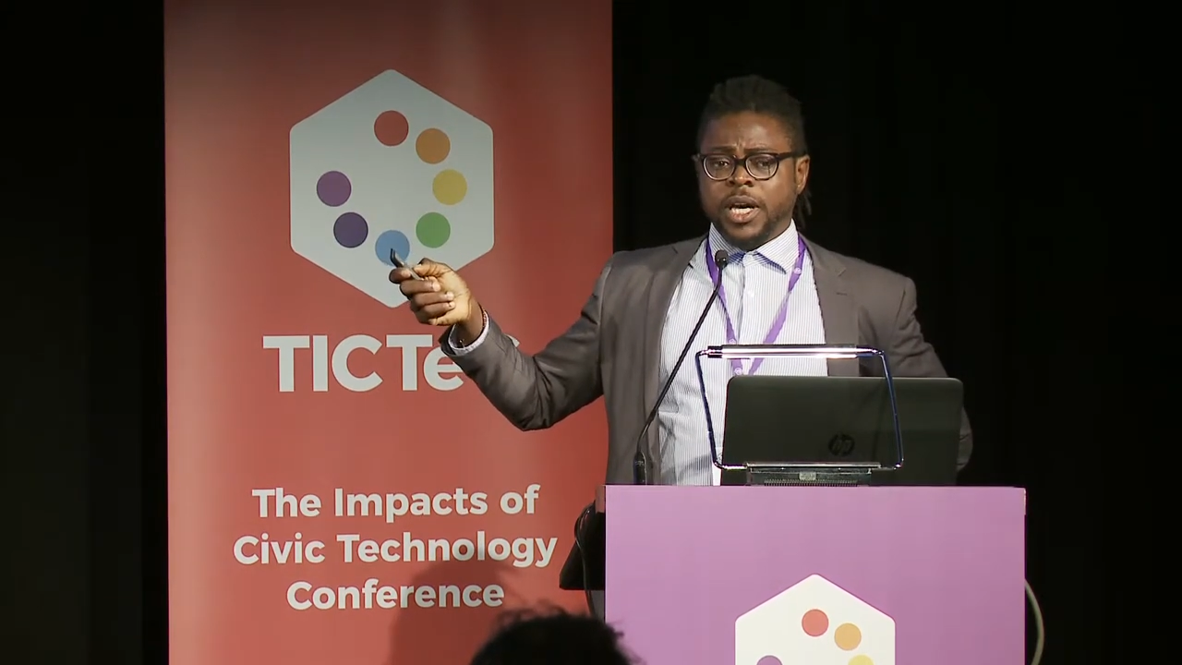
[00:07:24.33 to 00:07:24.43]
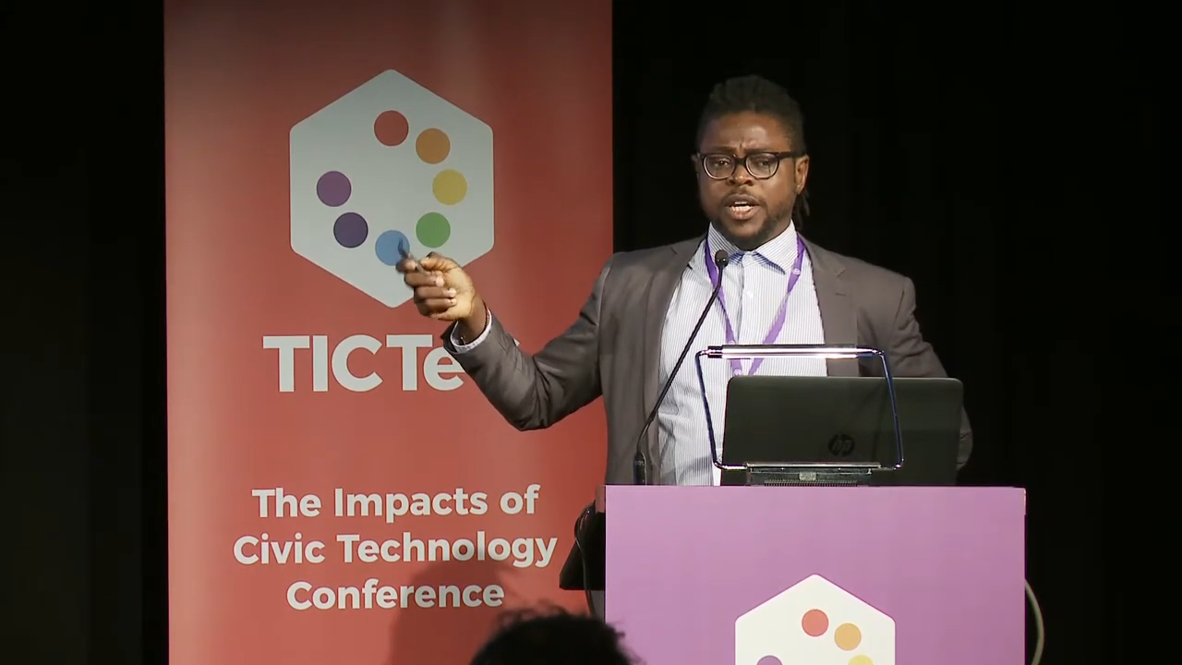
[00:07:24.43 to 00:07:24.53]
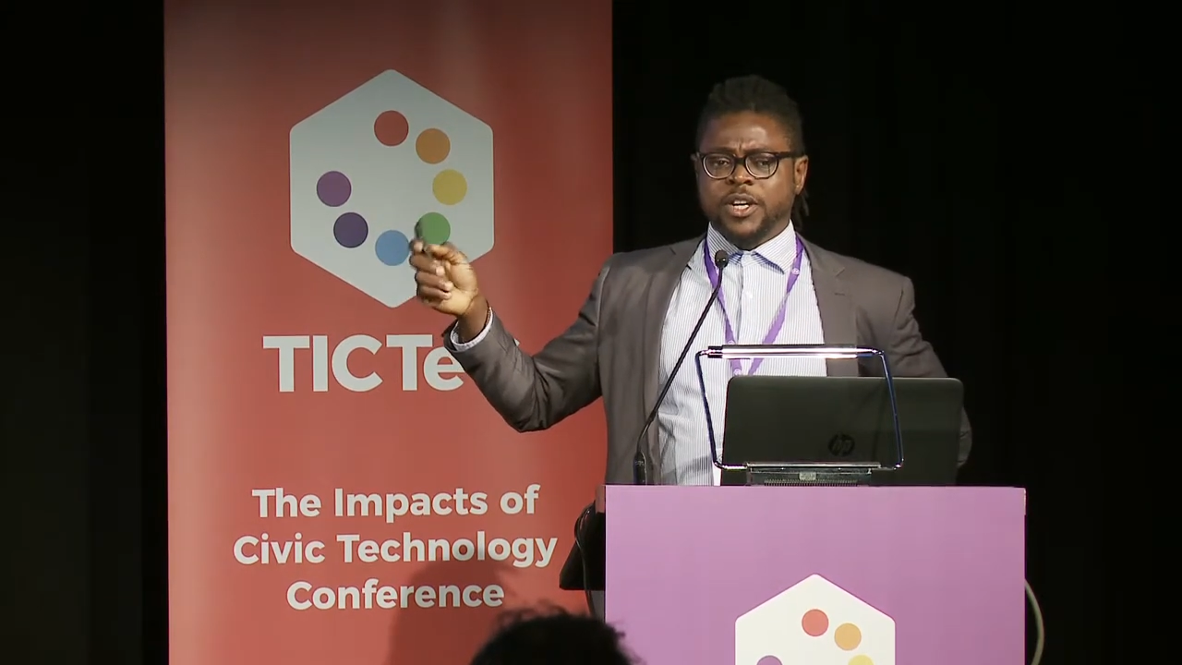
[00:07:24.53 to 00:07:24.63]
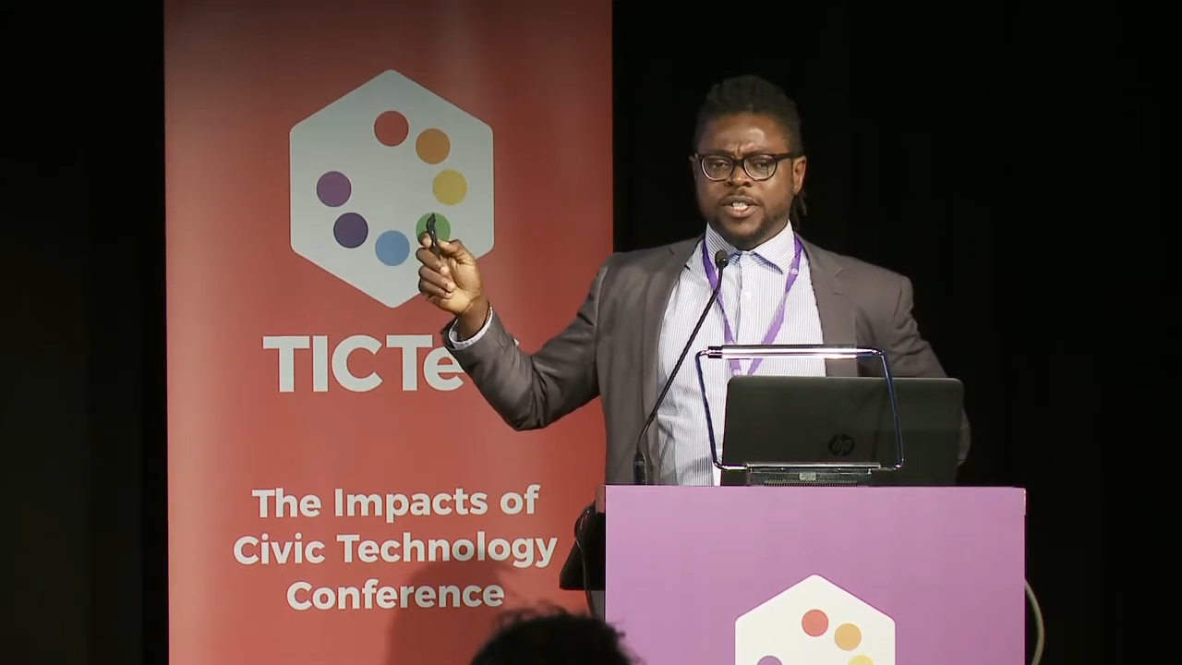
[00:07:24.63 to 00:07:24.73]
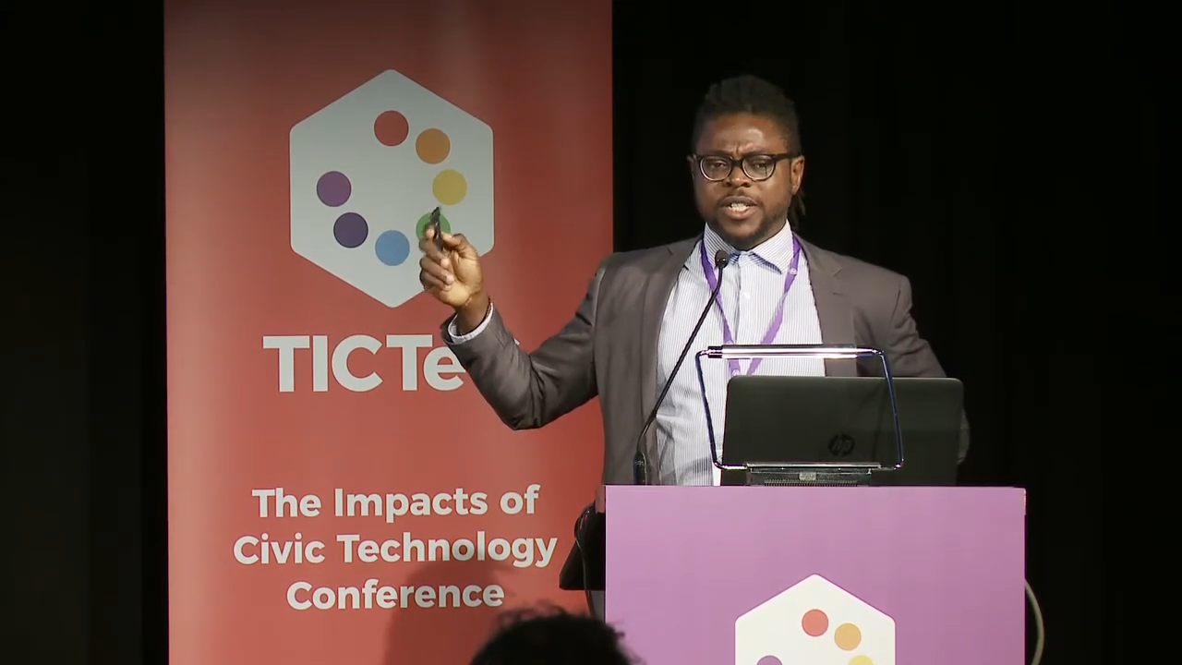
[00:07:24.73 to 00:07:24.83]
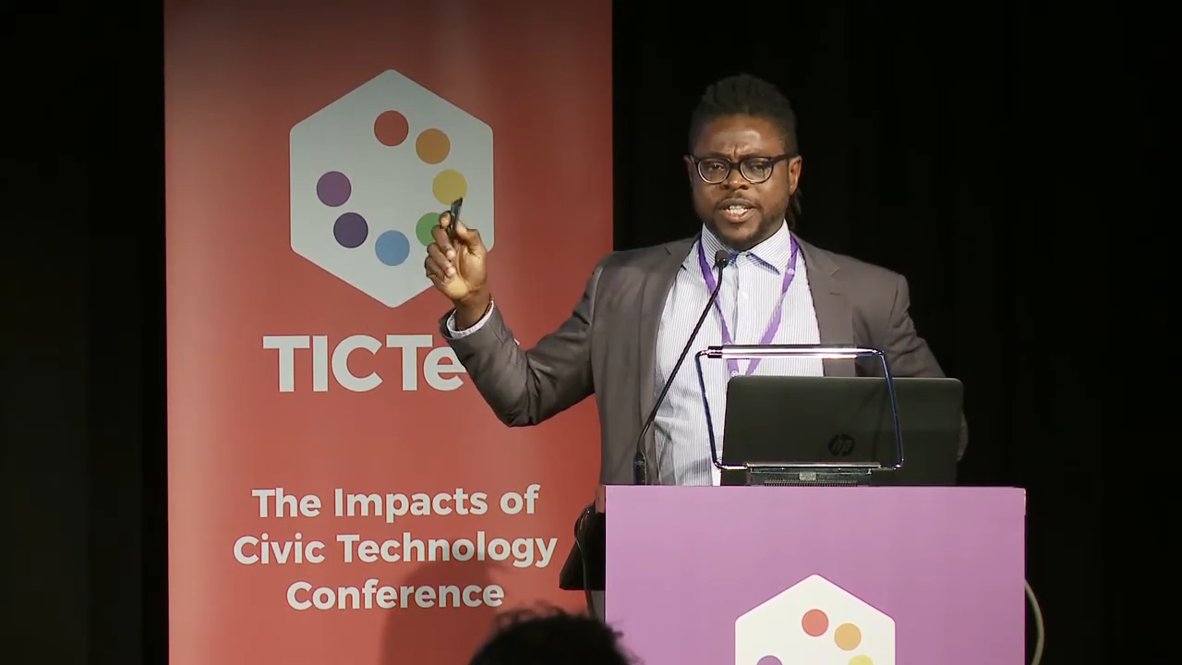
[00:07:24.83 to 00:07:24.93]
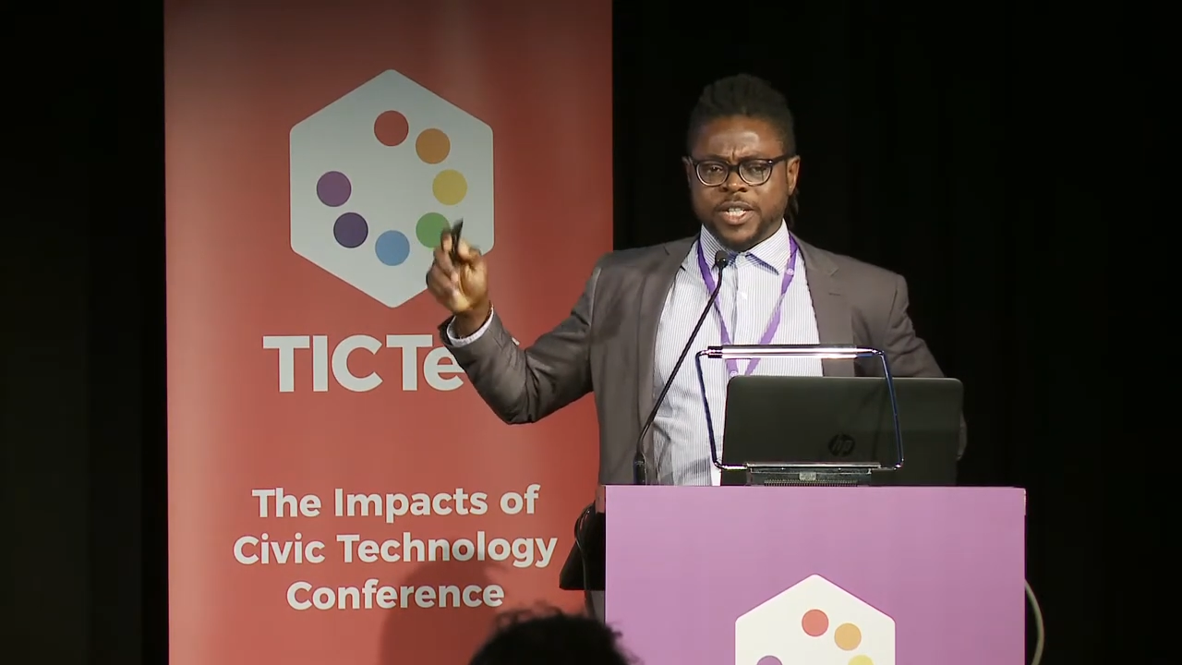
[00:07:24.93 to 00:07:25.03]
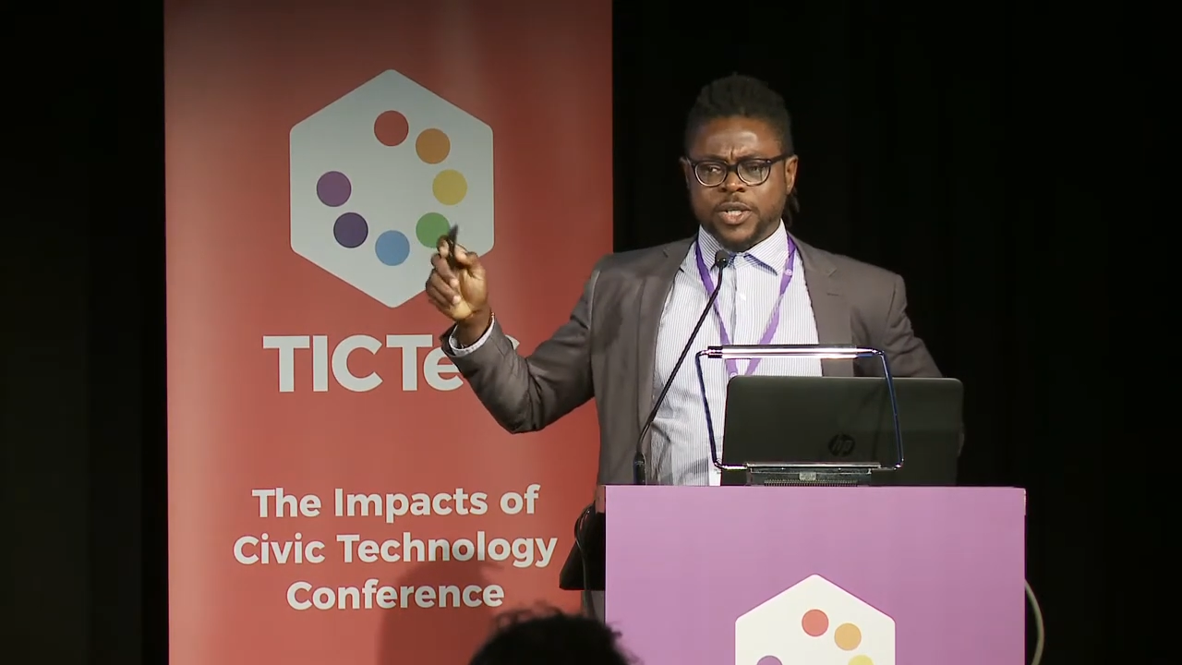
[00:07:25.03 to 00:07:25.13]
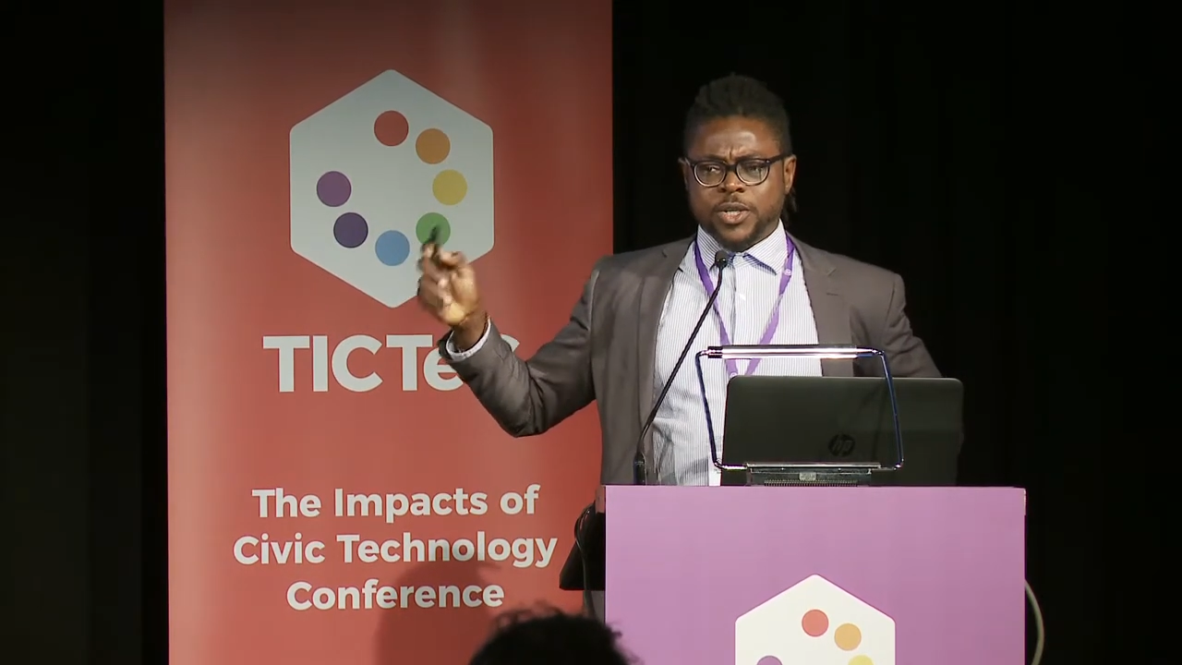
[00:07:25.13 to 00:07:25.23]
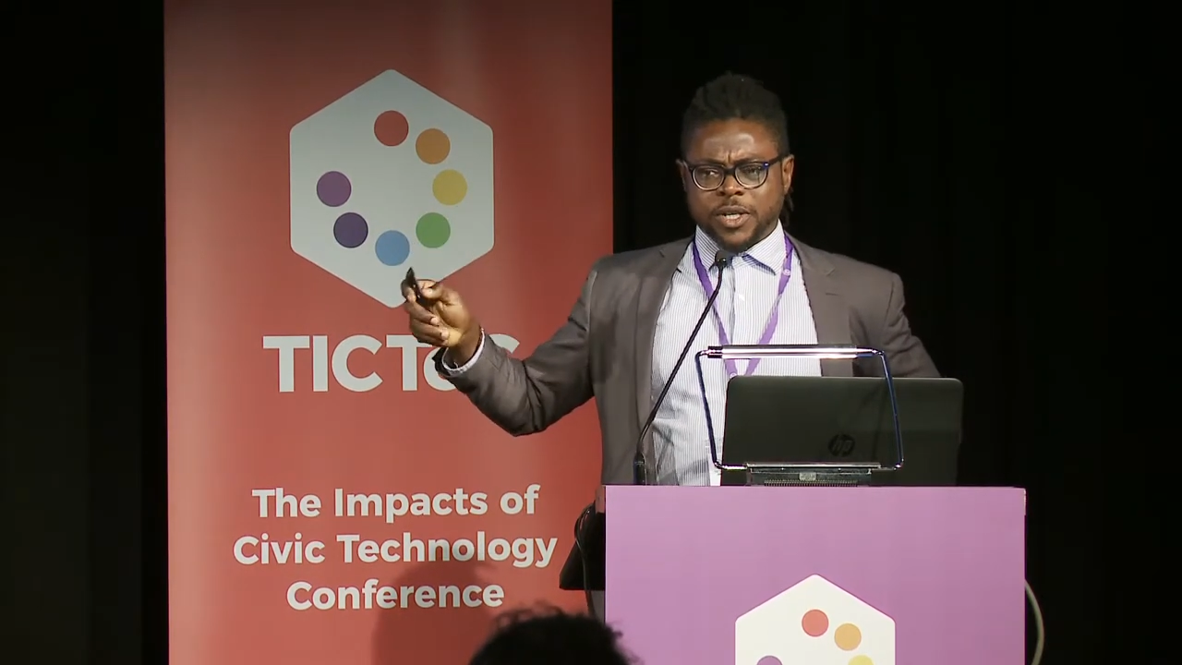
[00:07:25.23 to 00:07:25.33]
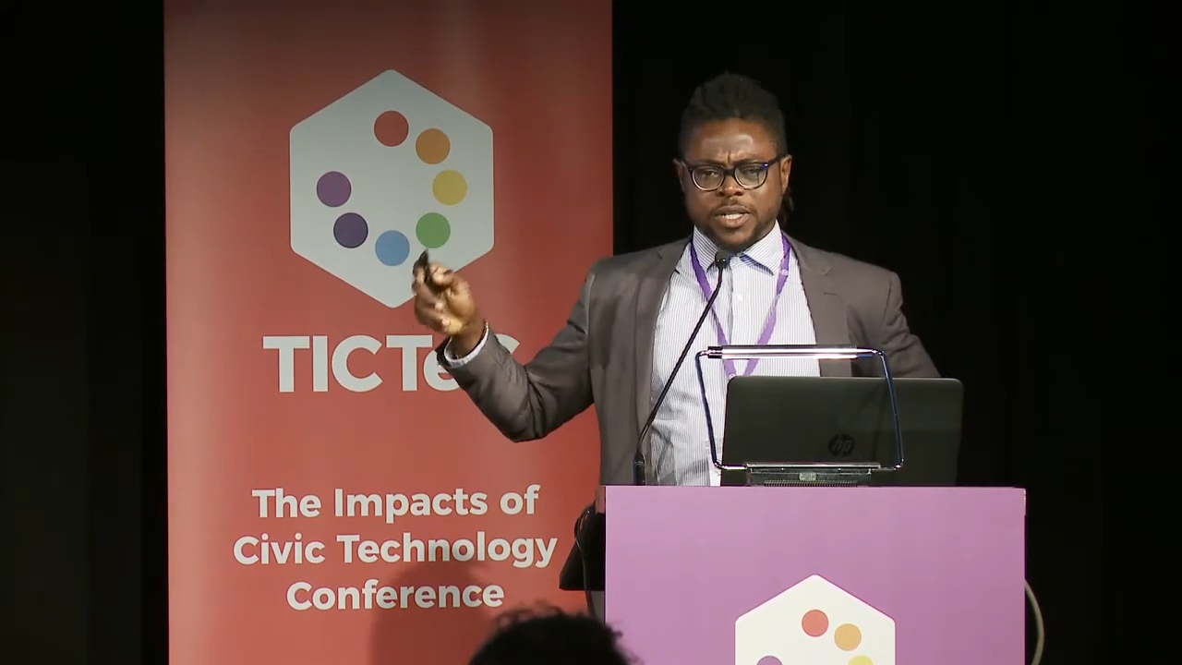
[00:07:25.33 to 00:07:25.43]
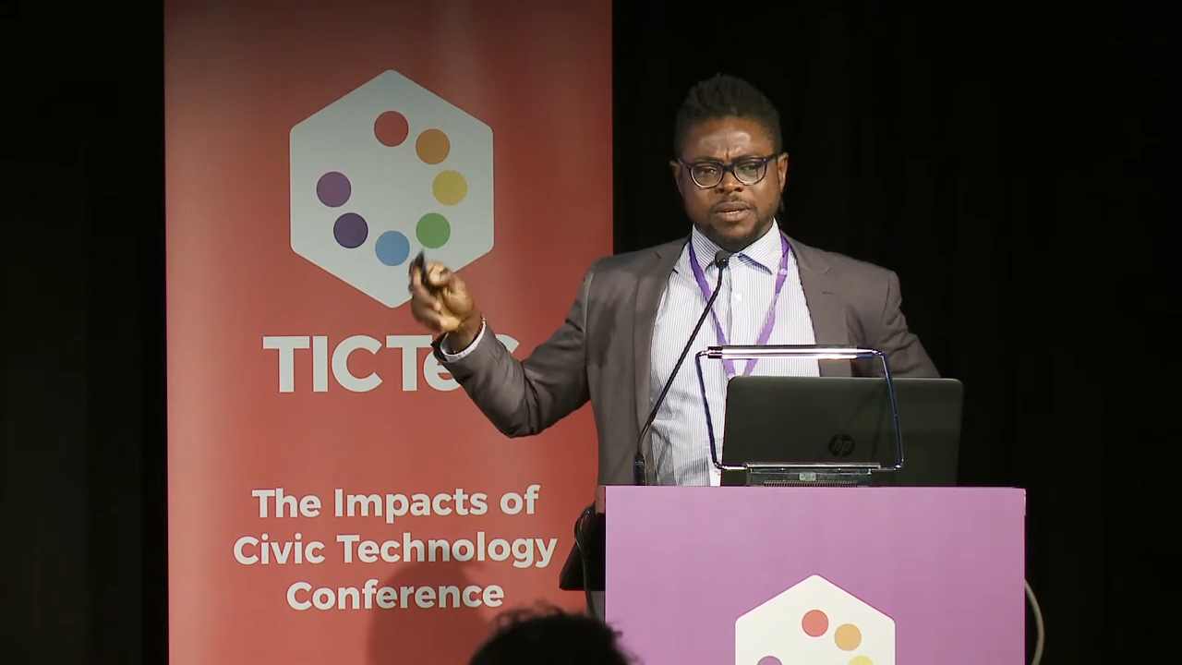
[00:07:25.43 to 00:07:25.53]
it doesn't distort